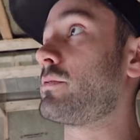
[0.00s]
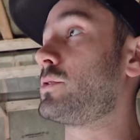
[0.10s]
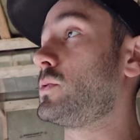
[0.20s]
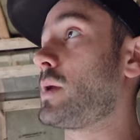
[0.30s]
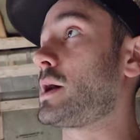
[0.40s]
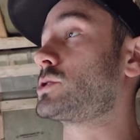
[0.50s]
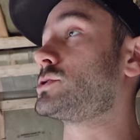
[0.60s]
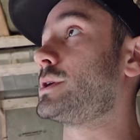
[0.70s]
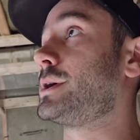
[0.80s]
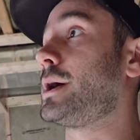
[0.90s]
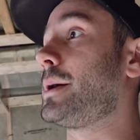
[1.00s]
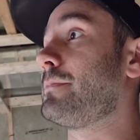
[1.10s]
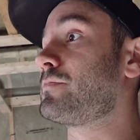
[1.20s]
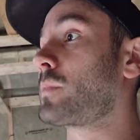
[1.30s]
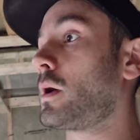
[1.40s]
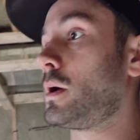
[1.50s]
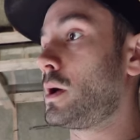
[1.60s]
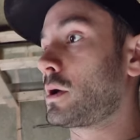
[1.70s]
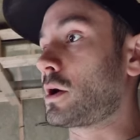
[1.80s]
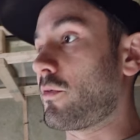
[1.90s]
have to actually
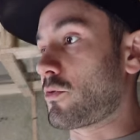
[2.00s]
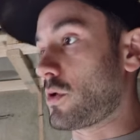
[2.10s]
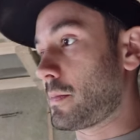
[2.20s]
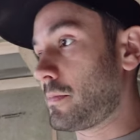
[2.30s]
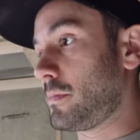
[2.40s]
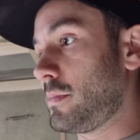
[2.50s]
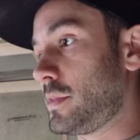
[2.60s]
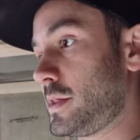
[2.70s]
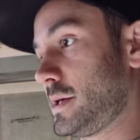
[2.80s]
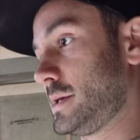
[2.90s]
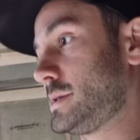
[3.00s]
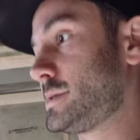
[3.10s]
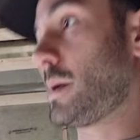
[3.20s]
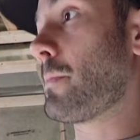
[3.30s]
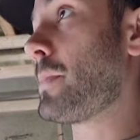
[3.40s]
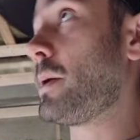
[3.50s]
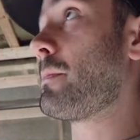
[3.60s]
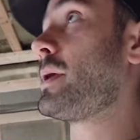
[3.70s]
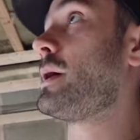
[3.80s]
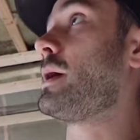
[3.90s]
cover up the sump
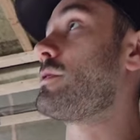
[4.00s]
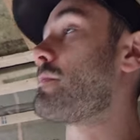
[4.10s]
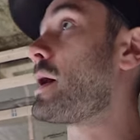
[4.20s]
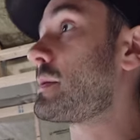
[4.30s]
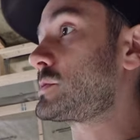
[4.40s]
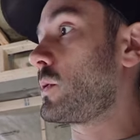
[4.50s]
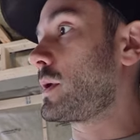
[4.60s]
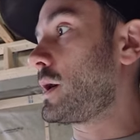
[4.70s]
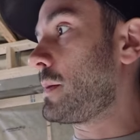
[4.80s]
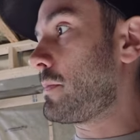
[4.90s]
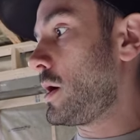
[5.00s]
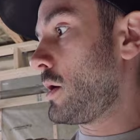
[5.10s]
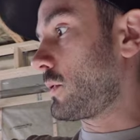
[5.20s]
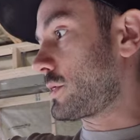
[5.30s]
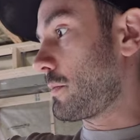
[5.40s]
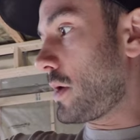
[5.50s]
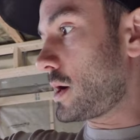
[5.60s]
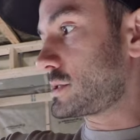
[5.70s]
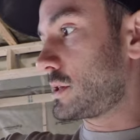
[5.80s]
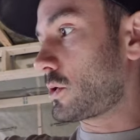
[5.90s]
pump and the pipes going up with the
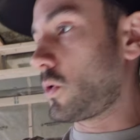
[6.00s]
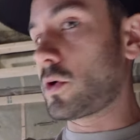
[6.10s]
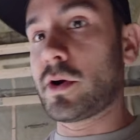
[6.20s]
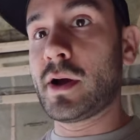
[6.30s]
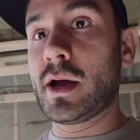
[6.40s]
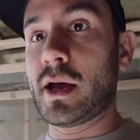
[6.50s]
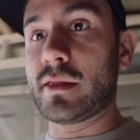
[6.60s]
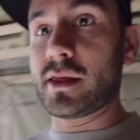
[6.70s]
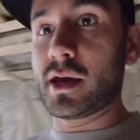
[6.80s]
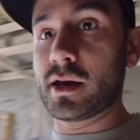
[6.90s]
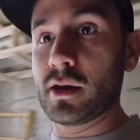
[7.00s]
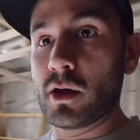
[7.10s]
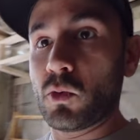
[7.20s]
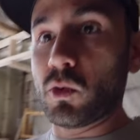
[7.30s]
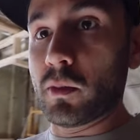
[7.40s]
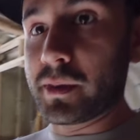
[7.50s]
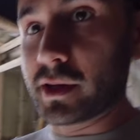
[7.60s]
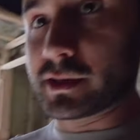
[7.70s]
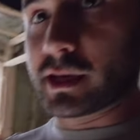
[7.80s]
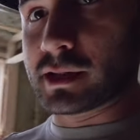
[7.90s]
box in the corner, and then we'll
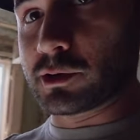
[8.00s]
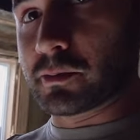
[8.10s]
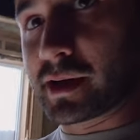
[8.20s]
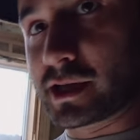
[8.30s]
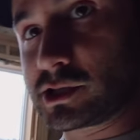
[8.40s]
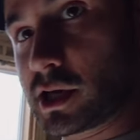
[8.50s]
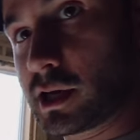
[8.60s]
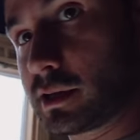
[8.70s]
build a little bench